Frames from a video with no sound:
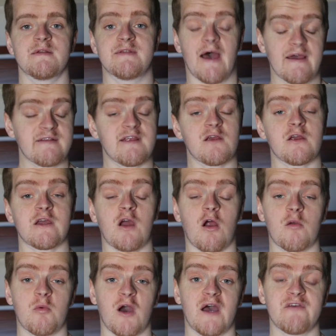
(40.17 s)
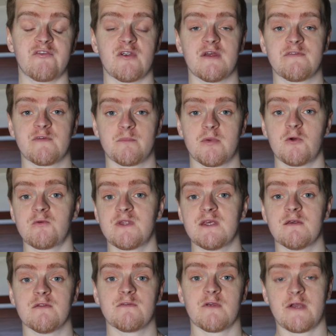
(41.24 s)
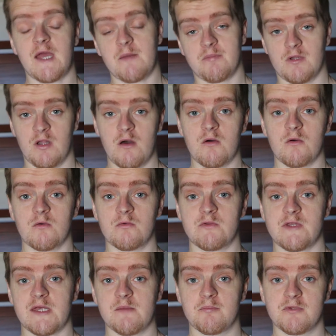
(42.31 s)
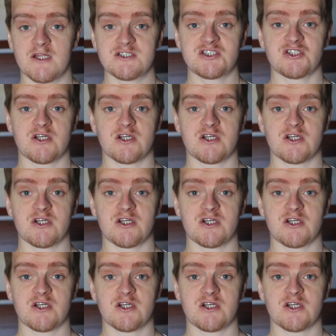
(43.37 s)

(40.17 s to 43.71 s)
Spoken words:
Dietary carbohydrates and proteins are kept low to keep blood